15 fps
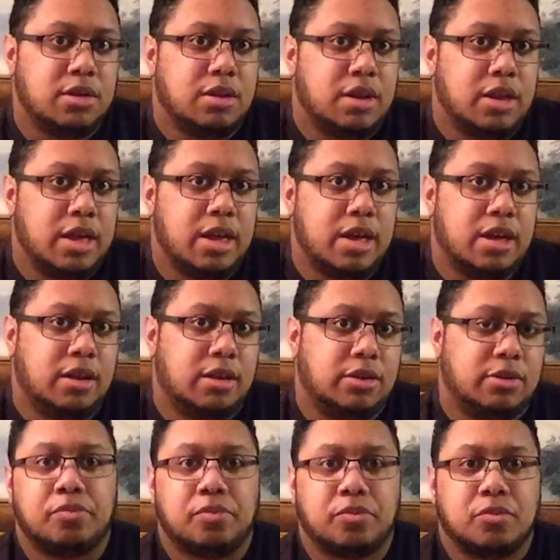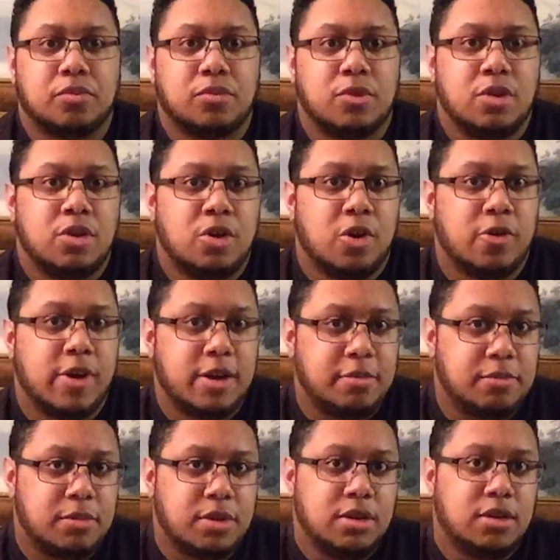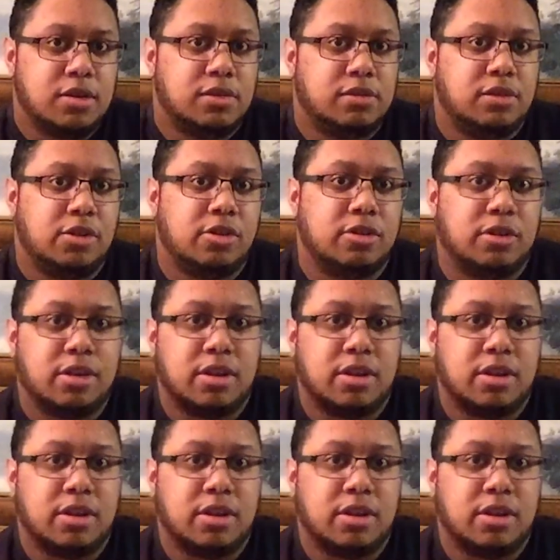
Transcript: And, alright, see you in the next